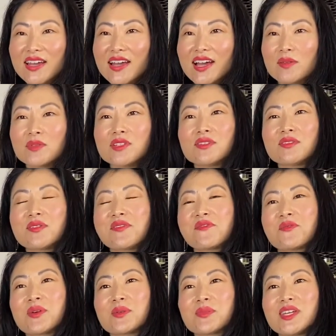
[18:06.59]
How much do you ever
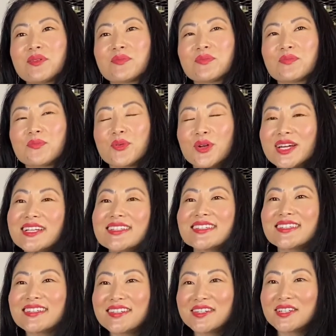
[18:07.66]
want to be
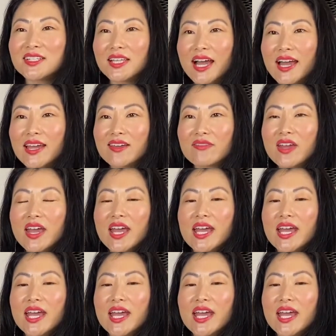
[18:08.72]
present in your life?